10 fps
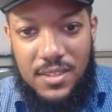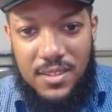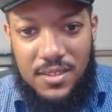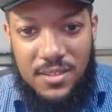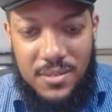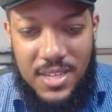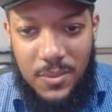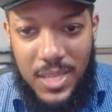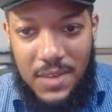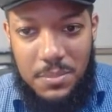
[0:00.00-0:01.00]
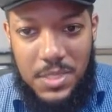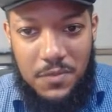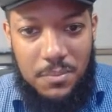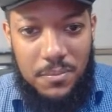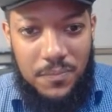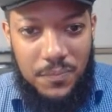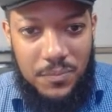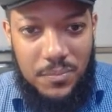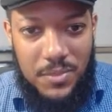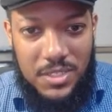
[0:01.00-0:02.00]
And so now we have a bit of a
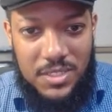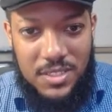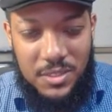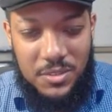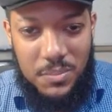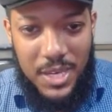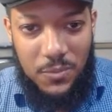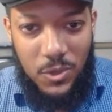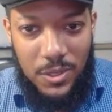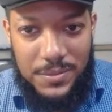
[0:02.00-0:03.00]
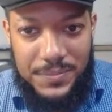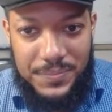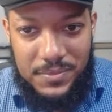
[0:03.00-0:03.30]
concealed bed wall.